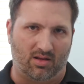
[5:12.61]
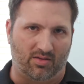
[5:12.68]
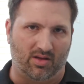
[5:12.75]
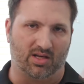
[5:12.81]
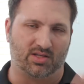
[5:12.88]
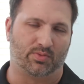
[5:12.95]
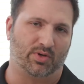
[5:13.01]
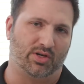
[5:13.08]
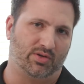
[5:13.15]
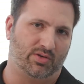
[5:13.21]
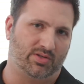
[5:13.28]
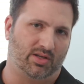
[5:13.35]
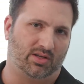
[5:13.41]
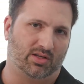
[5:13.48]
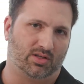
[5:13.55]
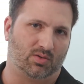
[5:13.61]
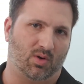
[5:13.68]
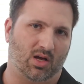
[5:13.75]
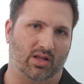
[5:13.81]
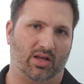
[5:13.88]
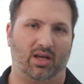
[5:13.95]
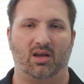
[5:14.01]
thus reducing the
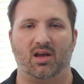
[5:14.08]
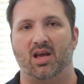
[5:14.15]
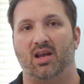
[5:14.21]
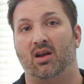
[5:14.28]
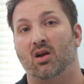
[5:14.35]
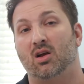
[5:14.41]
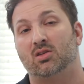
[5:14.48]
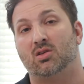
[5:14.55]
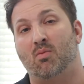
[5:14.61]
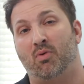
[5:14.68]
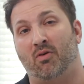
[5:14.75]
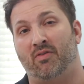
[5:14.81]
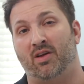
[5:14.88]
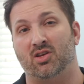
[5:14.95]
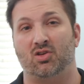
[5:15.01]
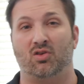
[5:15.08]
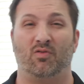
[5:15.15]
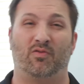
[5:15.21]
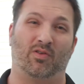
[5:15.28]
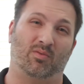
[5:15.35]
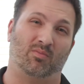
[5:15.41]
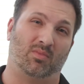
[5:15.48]
swelling, and it also prevents
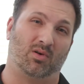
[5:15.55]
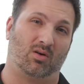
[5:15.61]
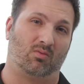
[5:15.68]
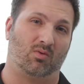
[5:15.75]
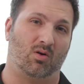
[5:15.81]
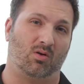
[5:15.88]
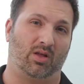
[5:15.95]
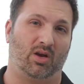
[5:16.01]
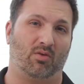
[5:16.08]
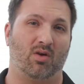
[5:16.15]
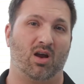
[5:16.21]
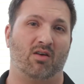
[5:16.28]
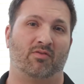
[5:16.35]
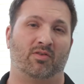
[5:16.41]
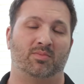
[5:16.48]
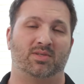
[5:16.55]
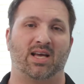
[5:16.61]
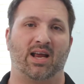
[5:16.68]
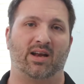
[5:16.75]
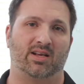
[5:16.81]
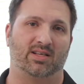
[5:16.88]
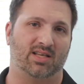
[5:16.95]
you from rolling around from
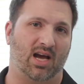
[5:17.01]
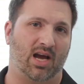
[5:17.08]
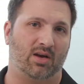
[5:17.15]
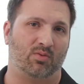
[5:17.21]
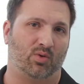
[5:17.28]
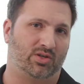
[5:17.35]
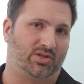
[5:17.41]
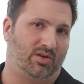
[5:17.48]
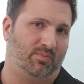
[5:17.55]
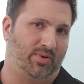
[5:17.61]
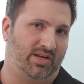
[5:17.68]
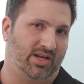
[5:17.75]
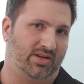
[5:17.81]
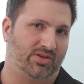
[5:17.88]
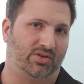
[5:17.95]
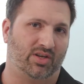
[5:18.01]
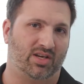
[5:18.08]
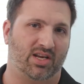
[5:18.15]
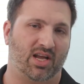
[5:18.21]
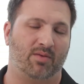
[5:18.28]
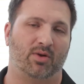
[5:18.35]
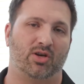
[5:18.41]
side to side, which could potentially
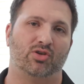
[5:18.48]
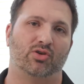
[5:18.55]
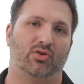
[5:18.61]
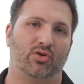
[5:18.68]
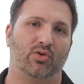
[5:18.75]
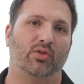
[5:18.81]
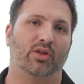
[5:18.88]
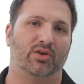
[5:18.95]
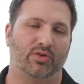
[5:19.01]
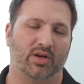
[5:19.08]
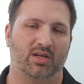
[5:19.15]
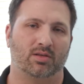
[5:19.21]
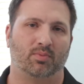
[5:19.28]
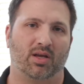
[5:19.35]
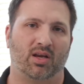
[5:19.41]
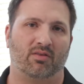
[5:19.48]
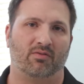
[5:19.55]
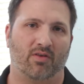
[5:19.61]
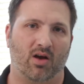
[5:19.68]
damage your newly transplanted